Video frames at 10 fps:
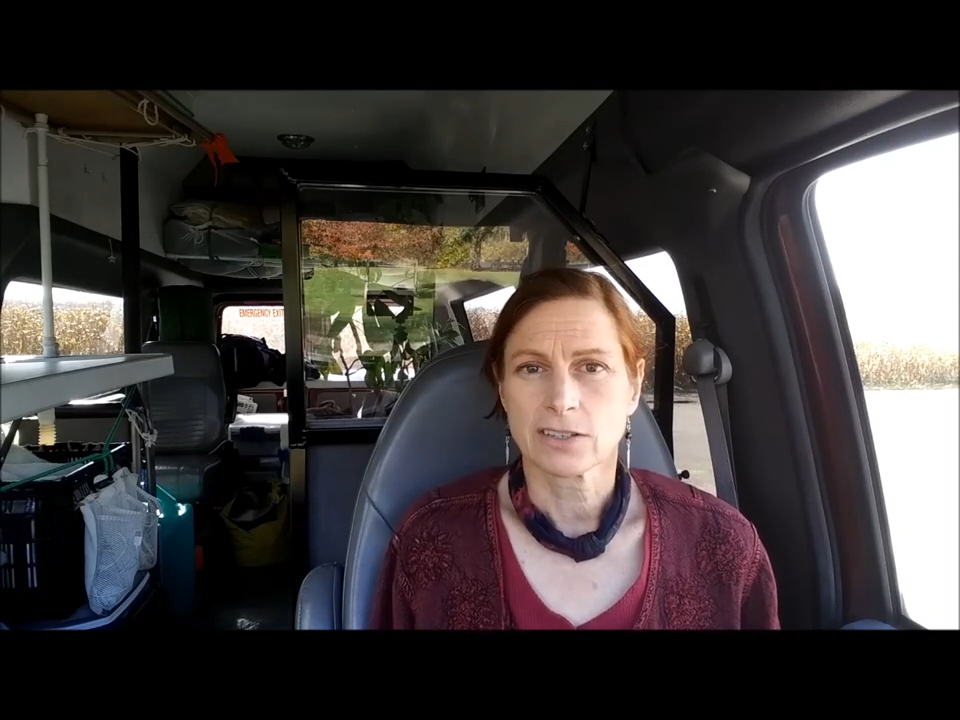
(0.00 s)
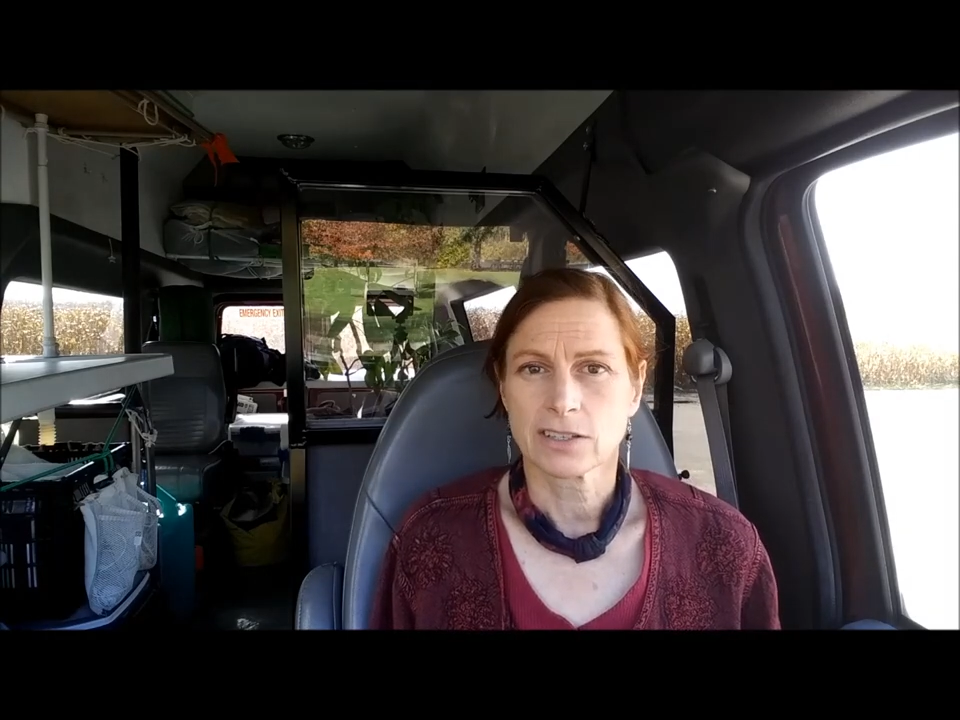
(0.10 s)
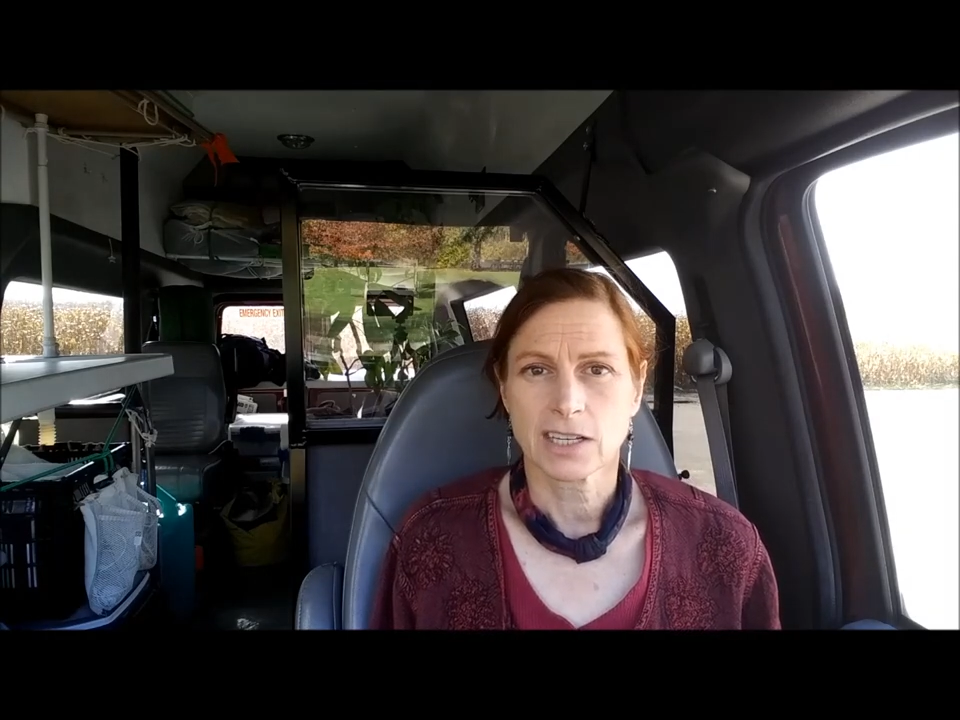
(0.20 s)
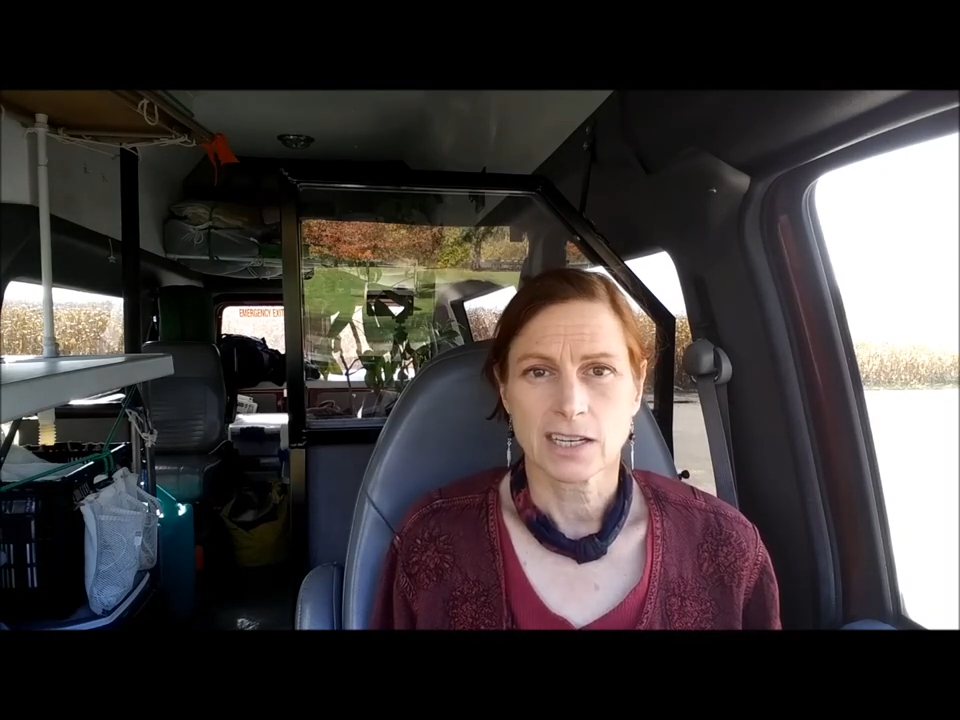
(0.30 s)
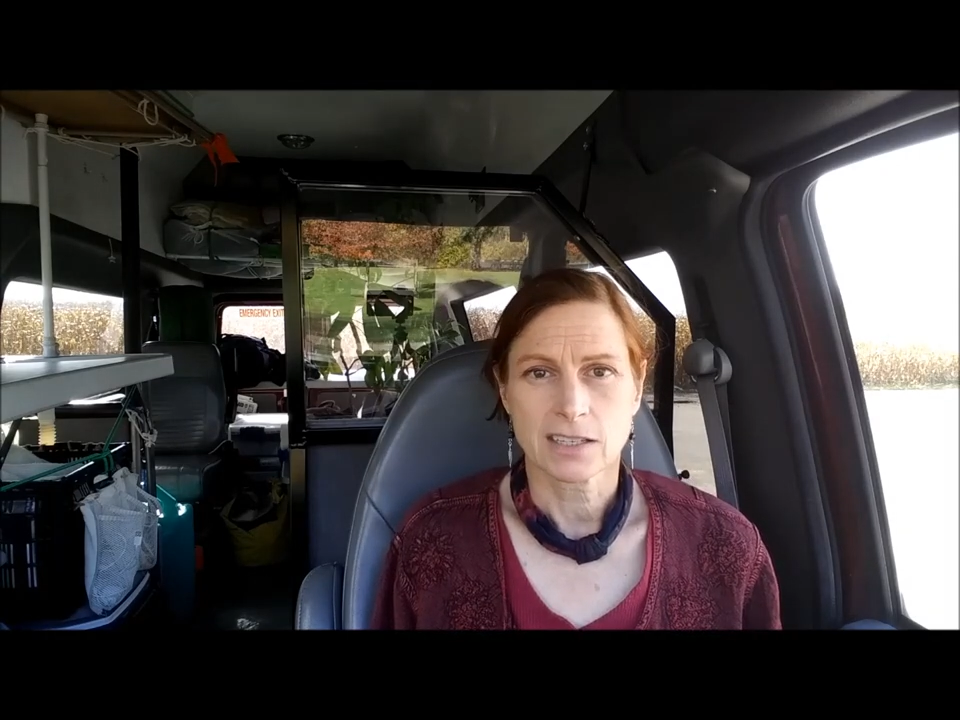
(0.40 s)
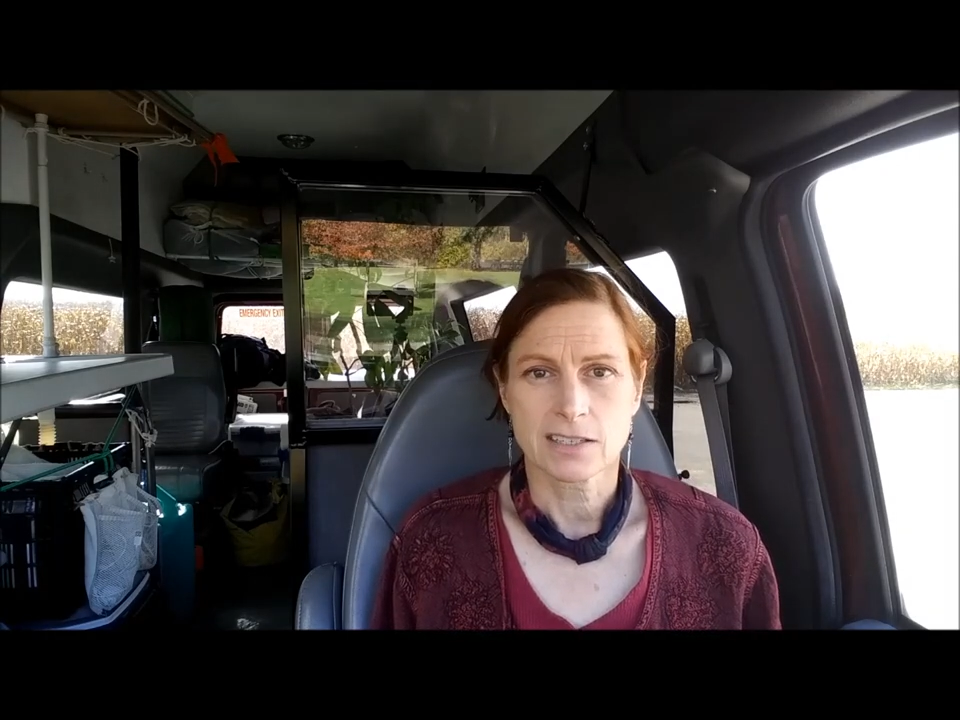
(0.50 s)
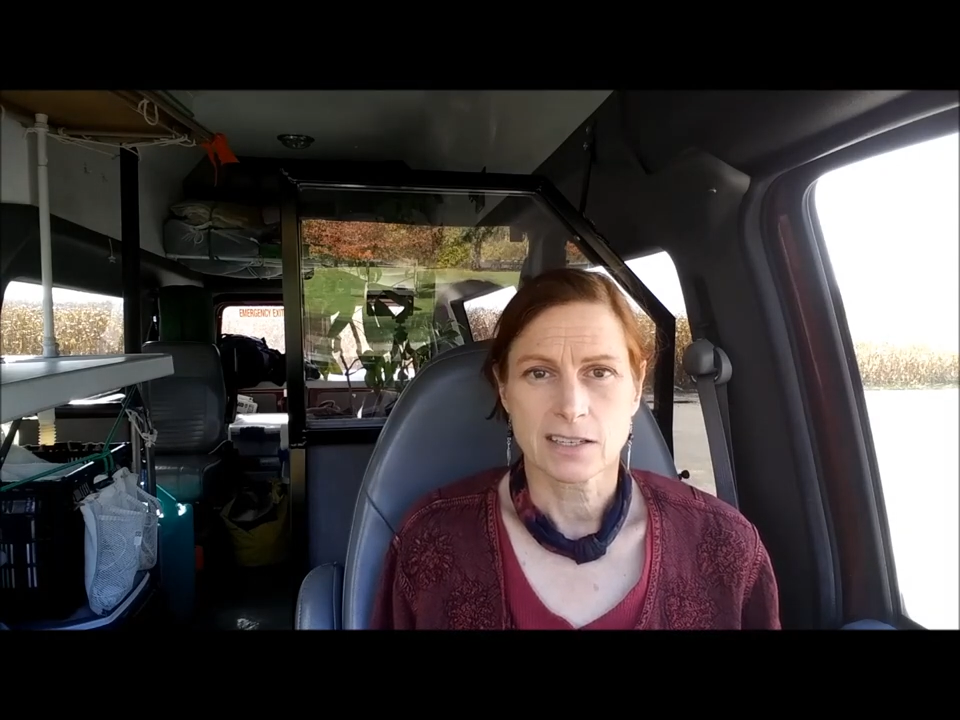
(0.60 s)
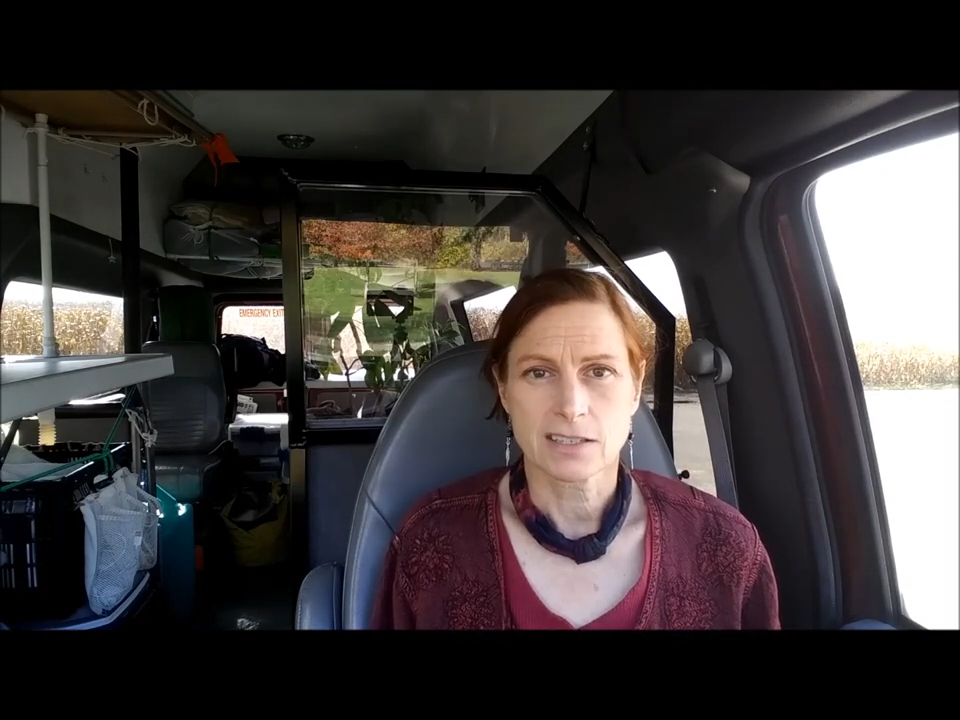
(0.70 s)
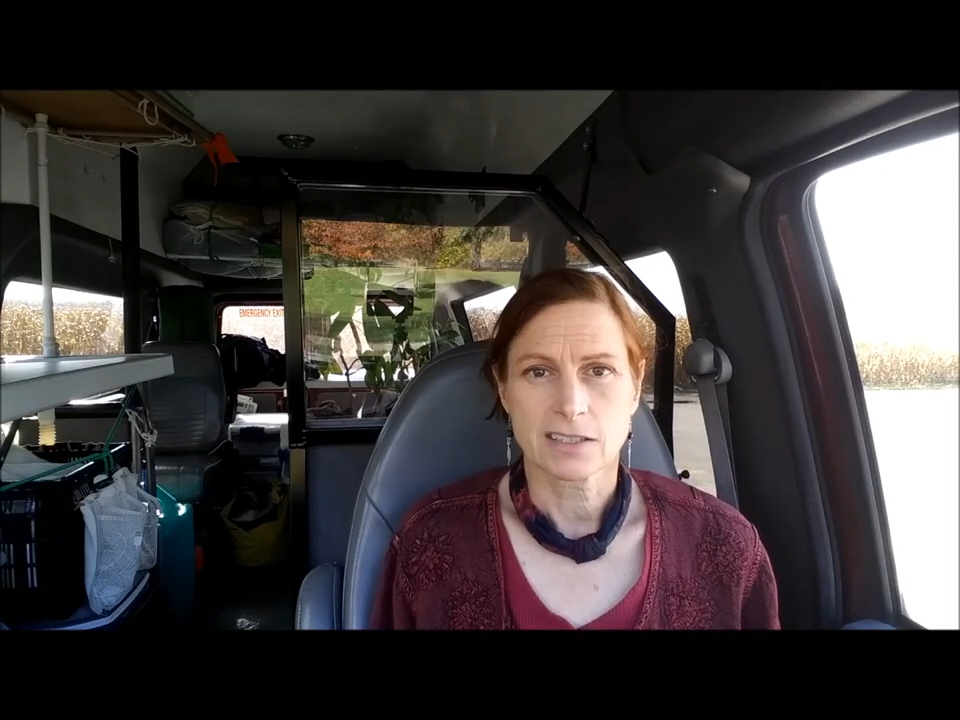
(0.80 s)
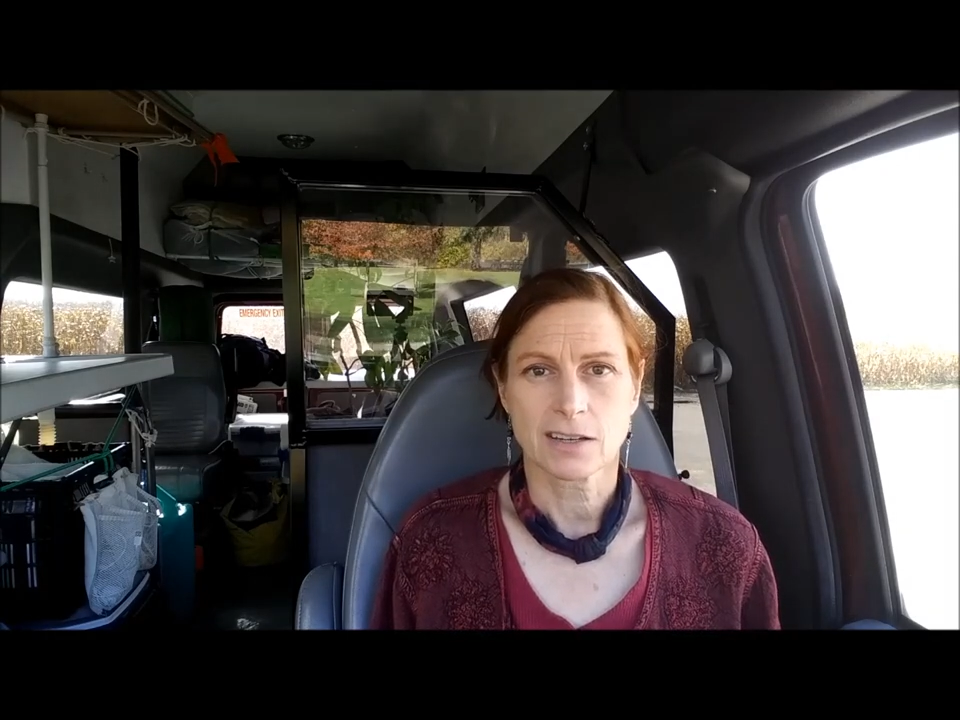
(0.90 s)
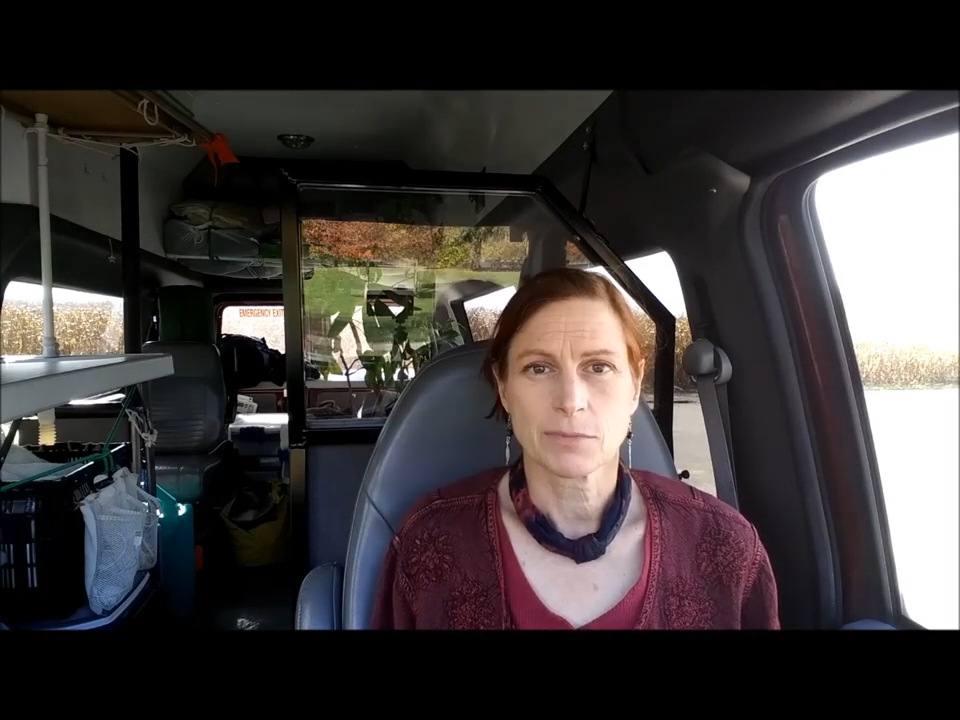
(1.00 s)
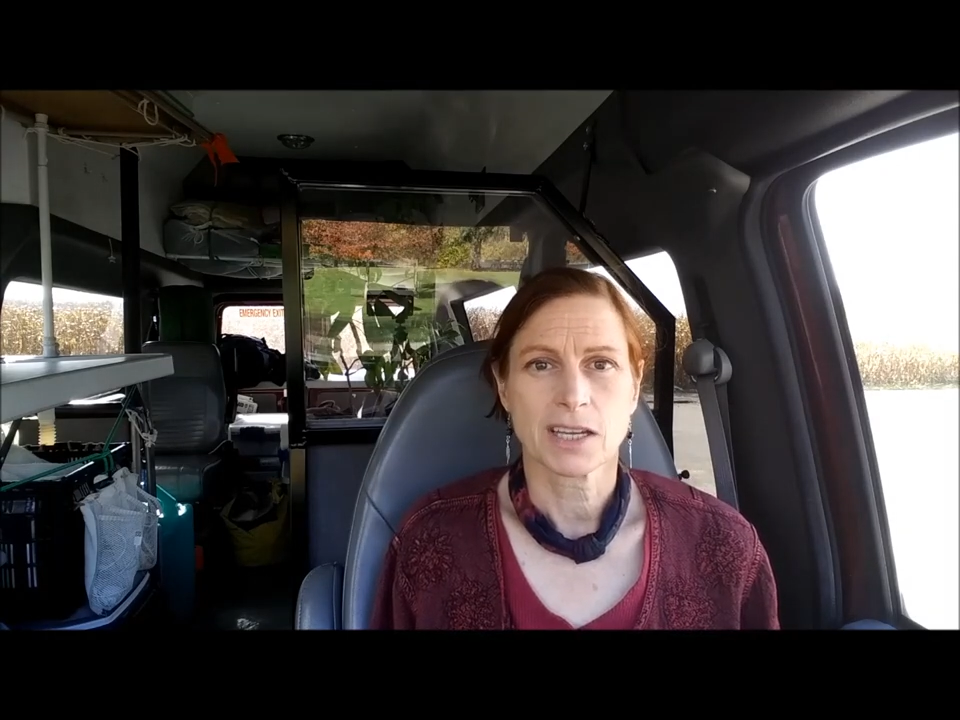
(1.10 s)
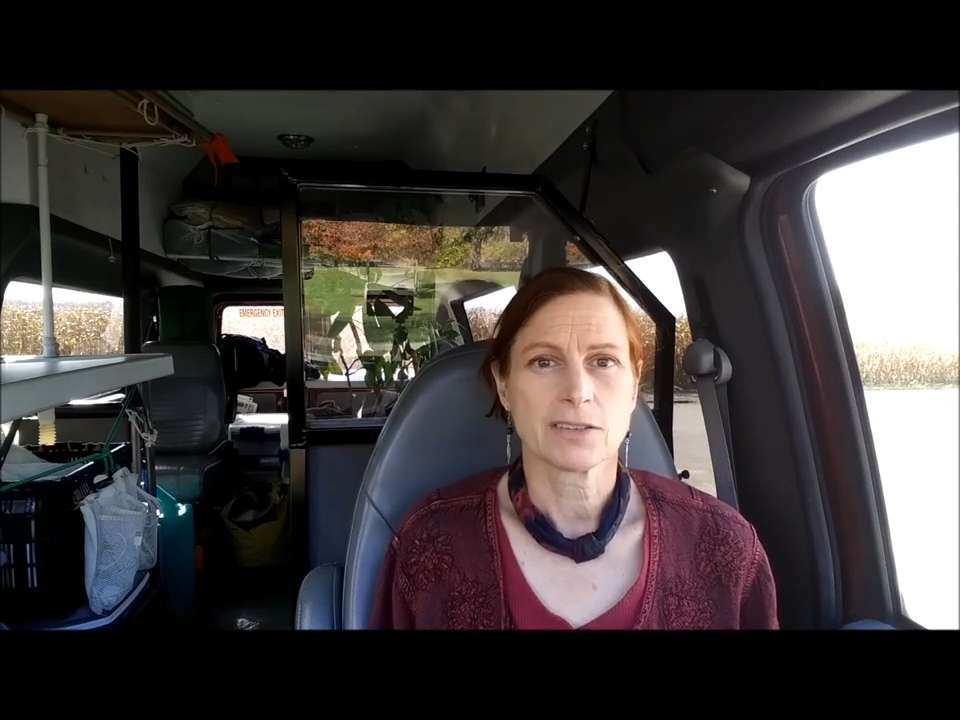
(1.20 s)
good heating system.